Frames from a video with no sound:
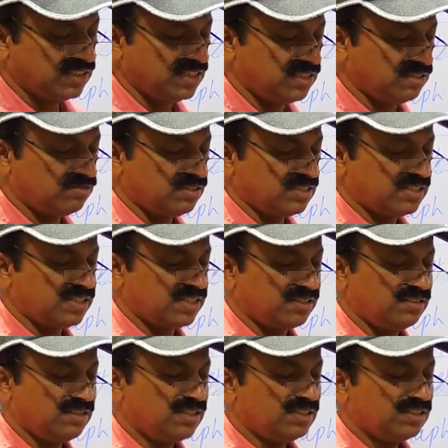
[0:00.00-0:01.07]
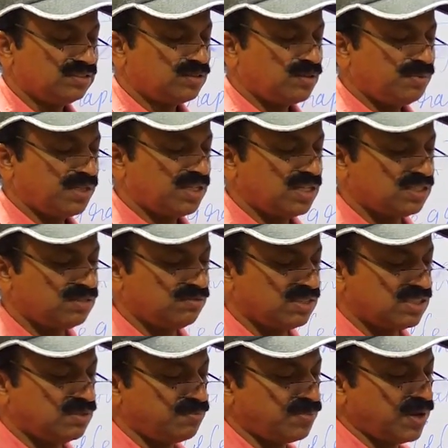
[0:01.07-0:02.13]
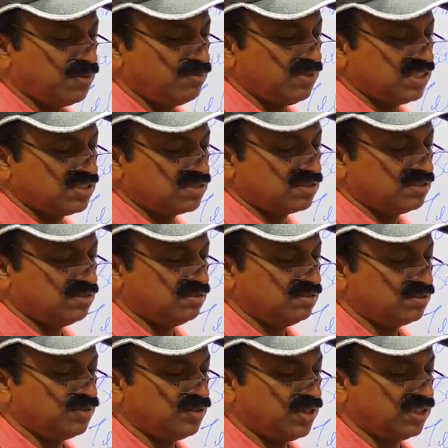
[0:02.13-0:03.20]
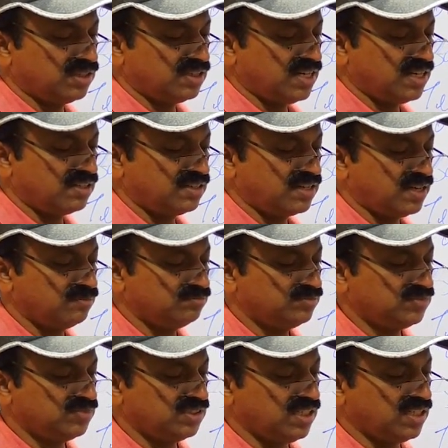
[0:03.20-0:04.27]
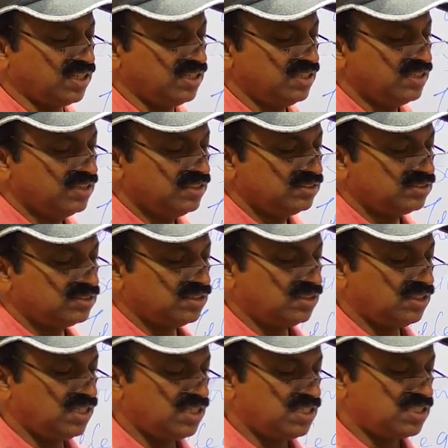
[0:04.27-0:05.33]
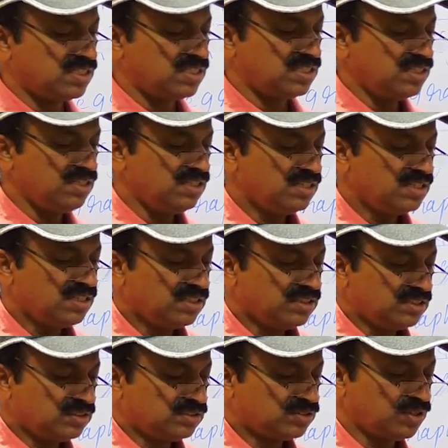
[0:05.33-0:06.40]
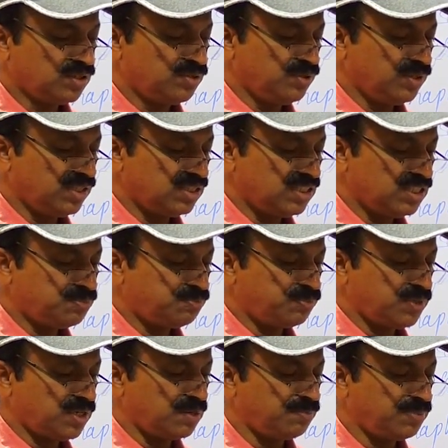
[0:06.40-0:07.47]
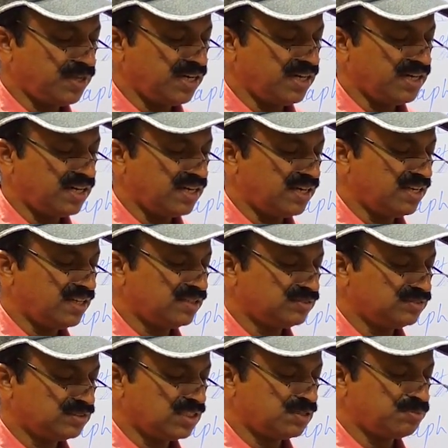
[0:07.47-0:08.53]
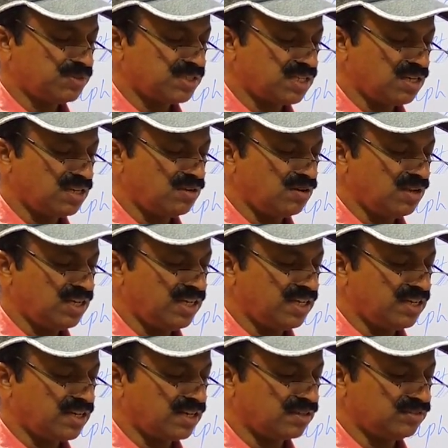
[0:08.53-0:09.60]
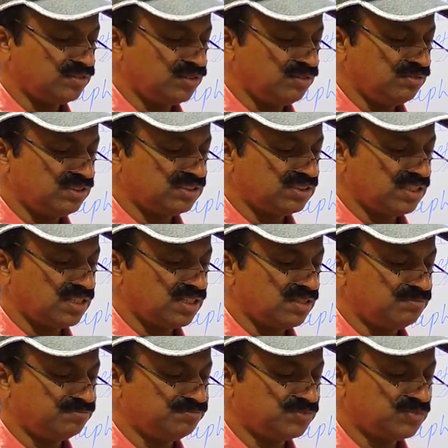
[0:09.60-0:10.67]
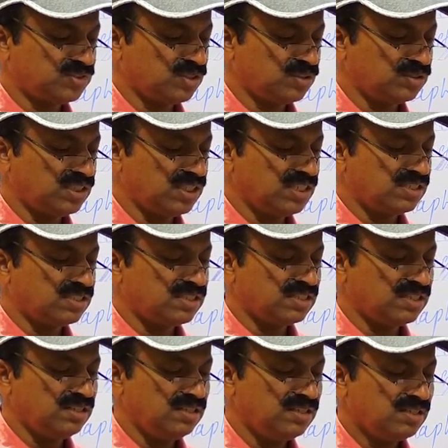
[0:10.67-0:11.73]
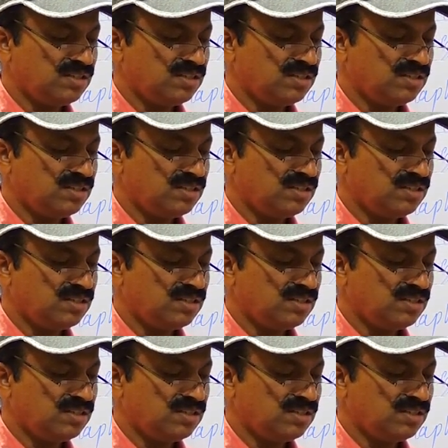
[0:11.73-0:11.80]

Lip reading: like that it was said. So because he was a prime minister during that time. Okay, so there is so during this period, especially Aligarh University, so there is